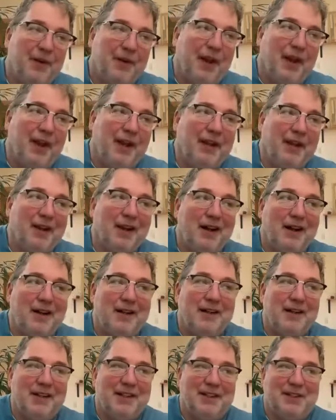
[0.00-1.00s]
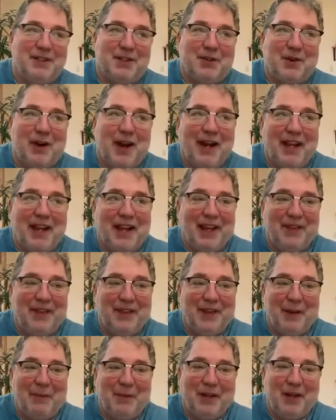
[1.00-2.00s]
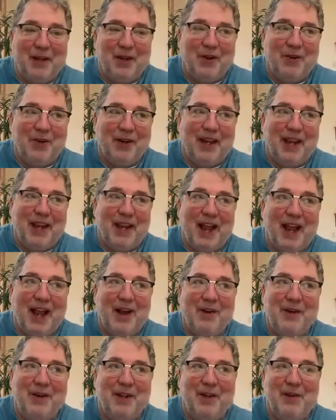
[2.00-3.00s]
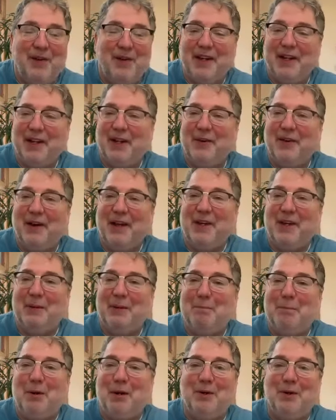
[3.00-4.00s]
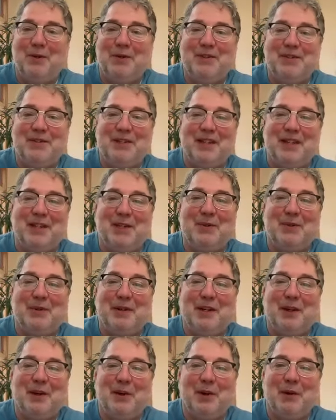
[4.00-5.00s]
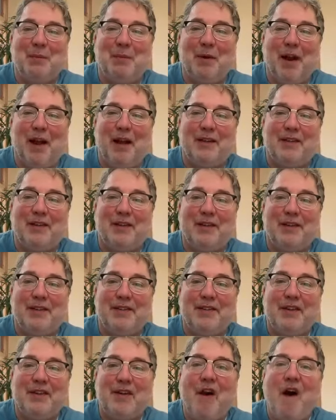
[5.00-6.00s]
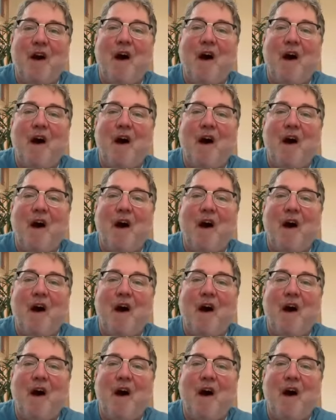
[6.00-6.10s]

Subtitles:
right, is to try to get them to go, okay, how do you integrate your bones into a yoga practice?